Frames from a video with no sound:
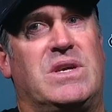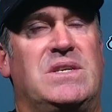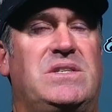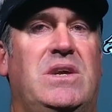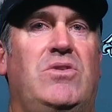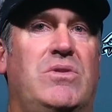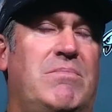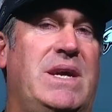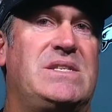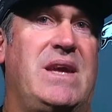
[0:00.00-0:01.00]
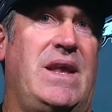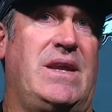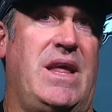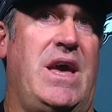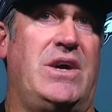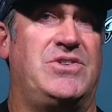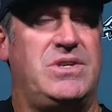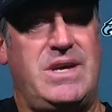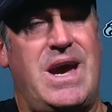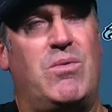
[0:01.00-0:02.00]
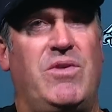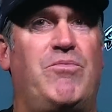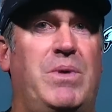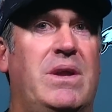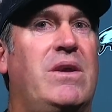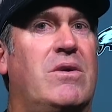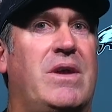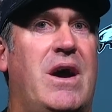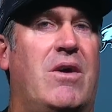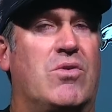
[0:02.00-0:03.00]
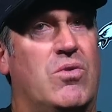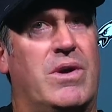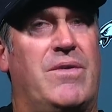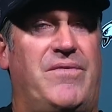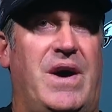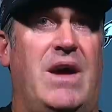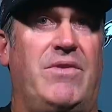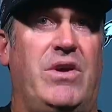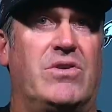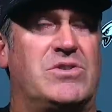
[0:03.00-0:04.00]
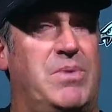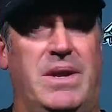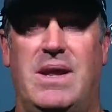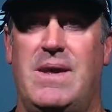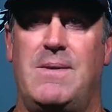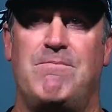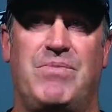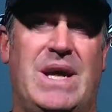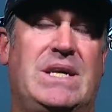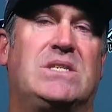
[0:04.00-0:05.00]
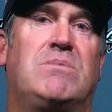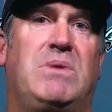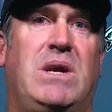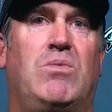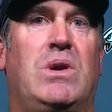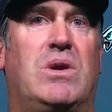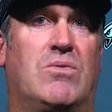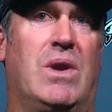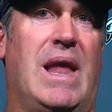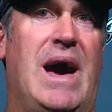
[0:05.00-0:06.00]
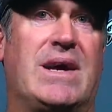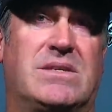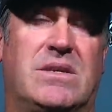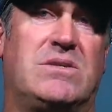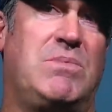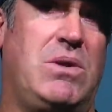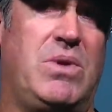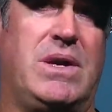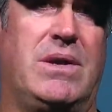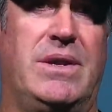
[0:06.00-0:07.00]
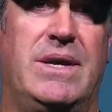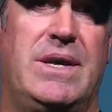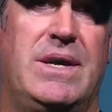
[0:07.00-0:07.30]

to continue to maintain an edge. Yeah, we've been here now going on five years, but that doesn't mean we can relax. It doesn't mean we can